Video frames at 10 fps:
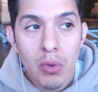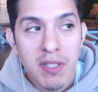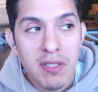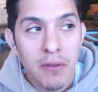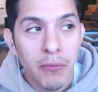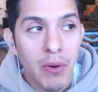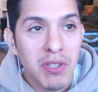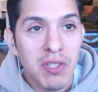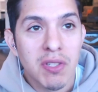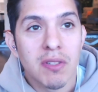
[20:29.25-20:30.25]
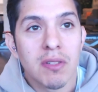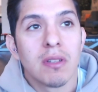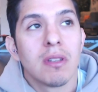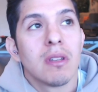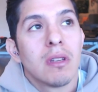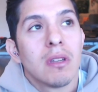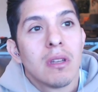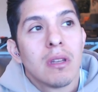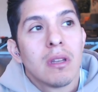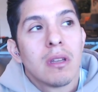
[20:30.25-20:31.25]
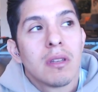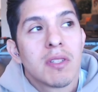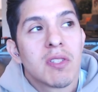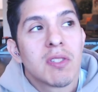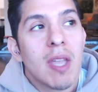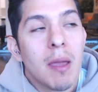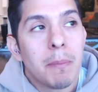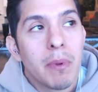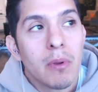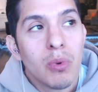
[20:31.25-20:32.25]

what's the first step